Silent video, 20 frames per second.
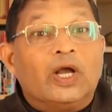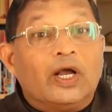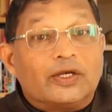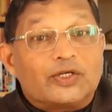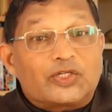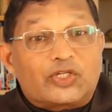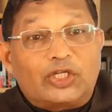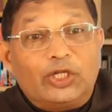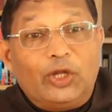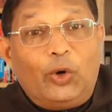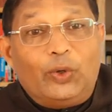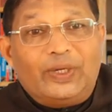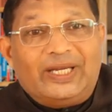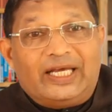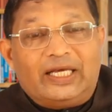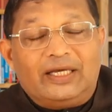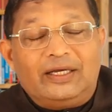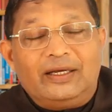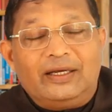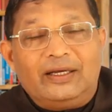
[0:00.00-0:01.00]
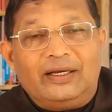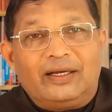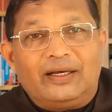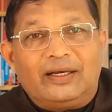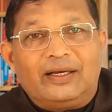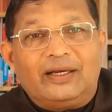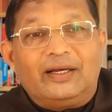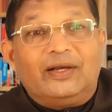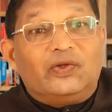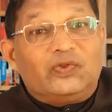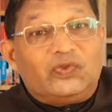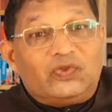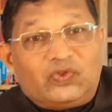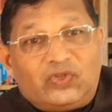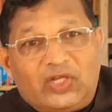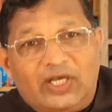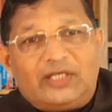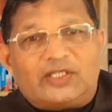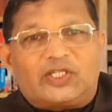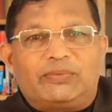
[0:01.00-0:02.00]
Slowly,
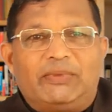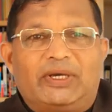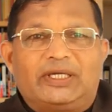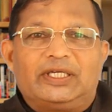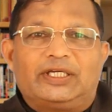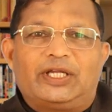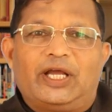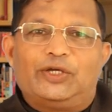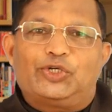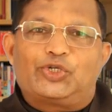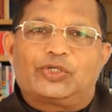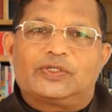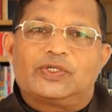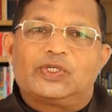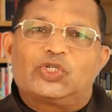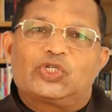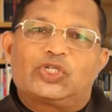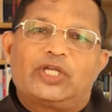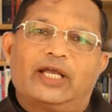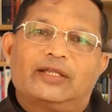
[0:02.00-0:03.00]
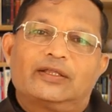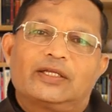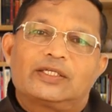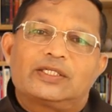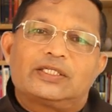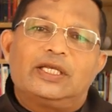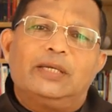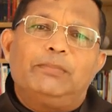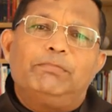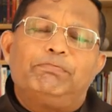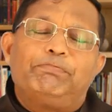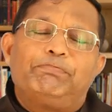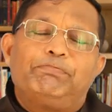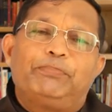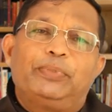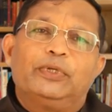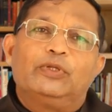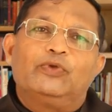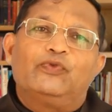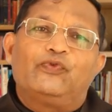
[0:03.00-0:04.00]
these meditations take the
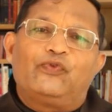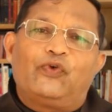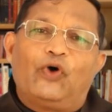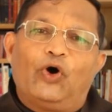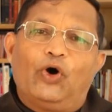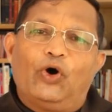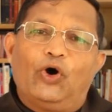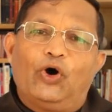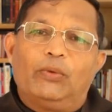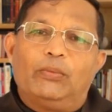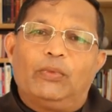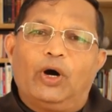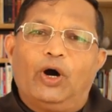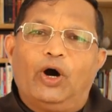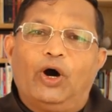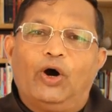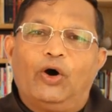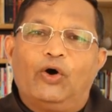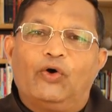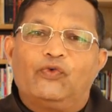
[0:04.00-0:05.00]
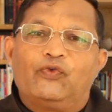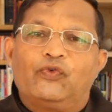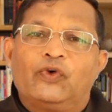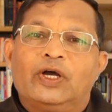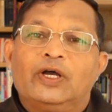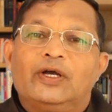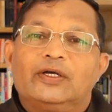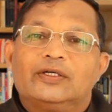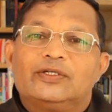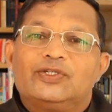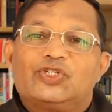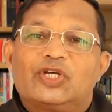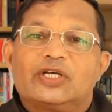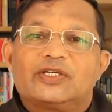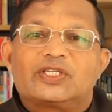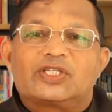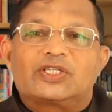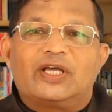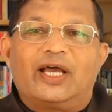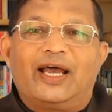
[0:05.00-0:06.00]
simple form of
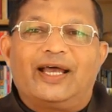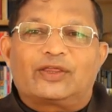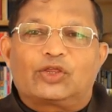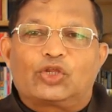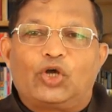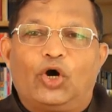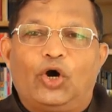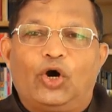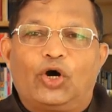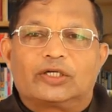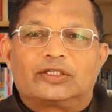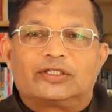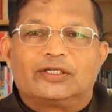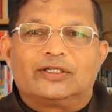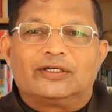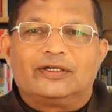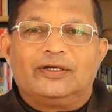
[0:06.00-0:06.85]
just a thought